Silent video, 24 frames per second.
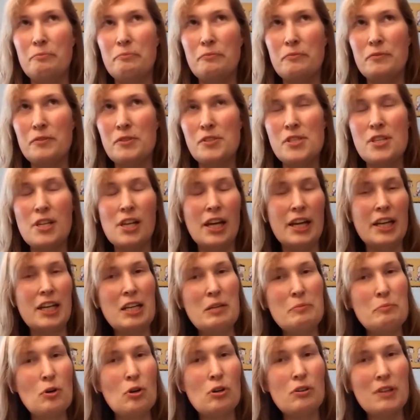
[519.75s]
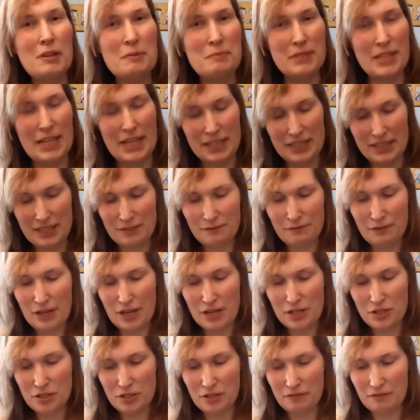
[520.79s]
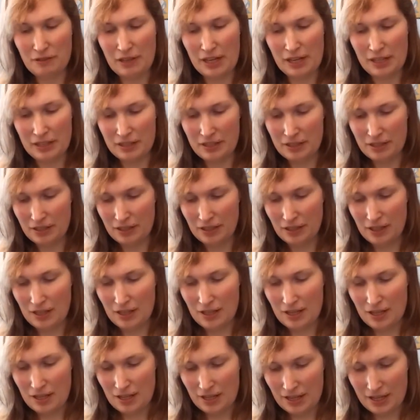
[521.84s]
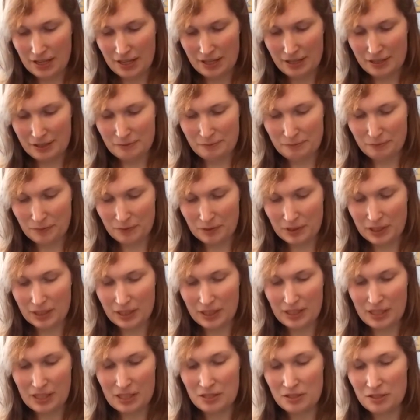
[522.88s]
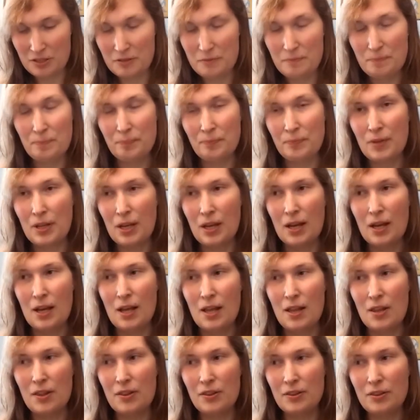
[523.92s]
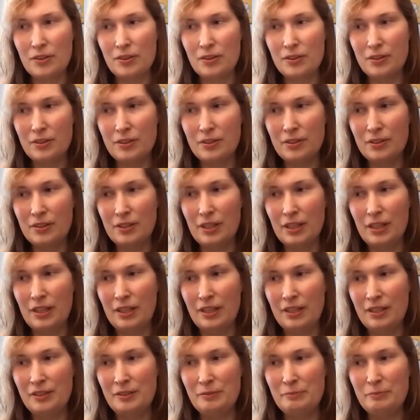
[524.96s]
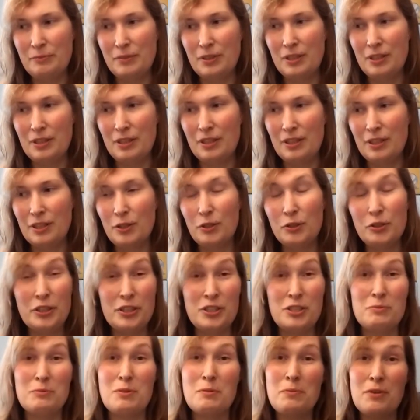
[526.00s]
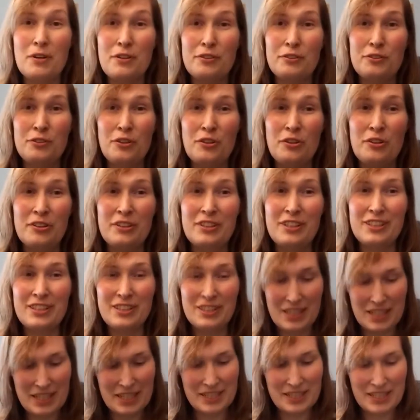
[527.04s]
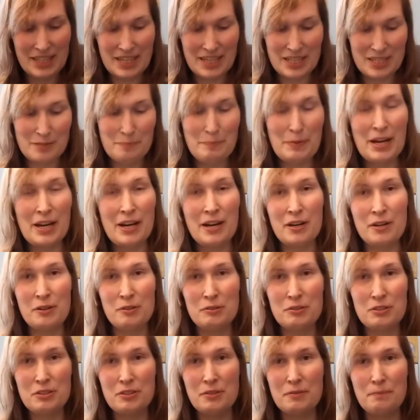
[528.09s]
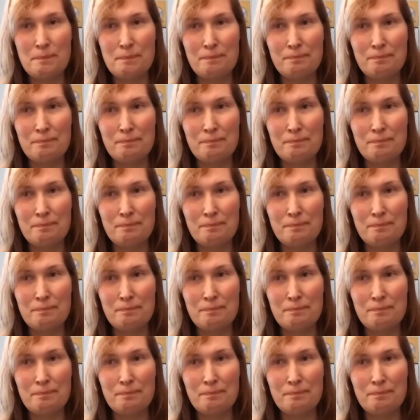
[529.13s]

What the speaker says: slightly more updated version of it, because according to my brother-in-law, this is about